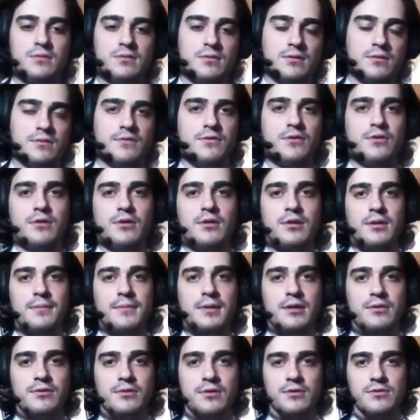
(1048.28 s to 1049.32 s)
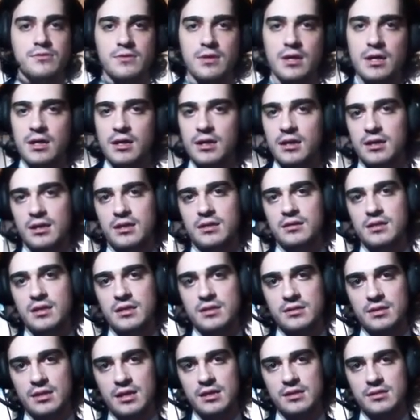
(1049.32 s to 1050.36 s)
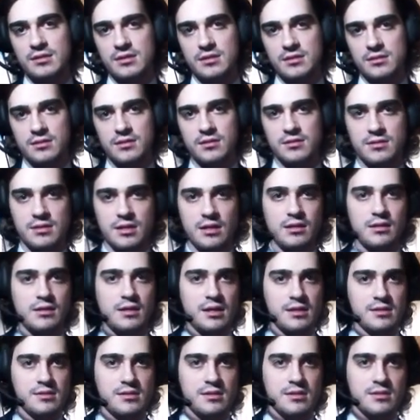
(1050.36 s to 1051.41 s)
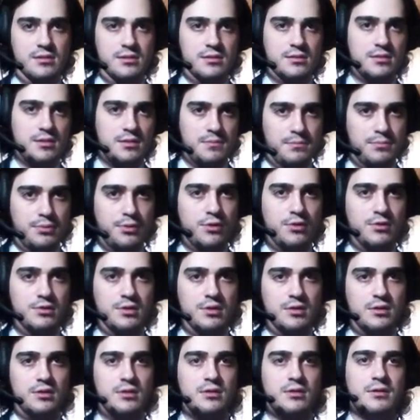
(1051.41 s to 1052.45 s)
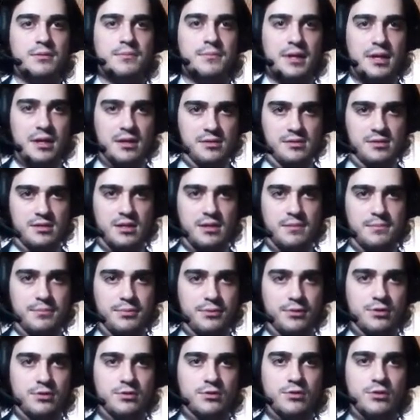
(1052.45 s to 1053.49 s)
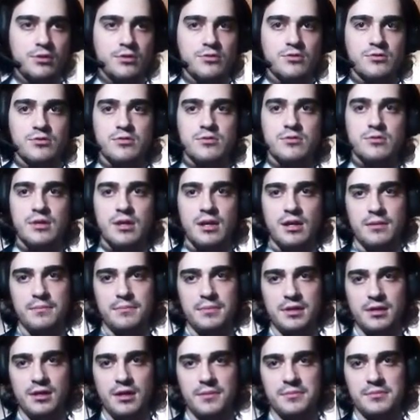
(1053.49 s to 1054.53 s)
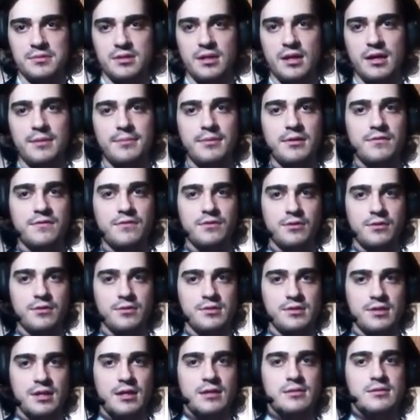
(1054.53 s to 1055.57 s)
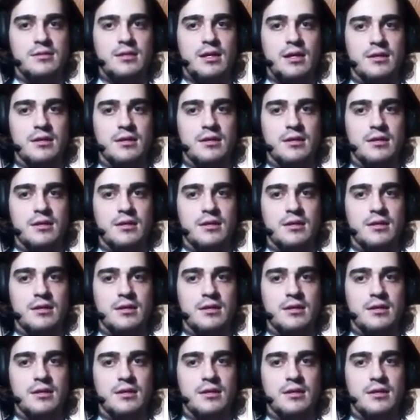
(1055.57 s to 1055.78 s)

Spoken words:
Forgot about those. In these cases, the seller acts as importer, bears the import costs, and becomes liable for sales tax.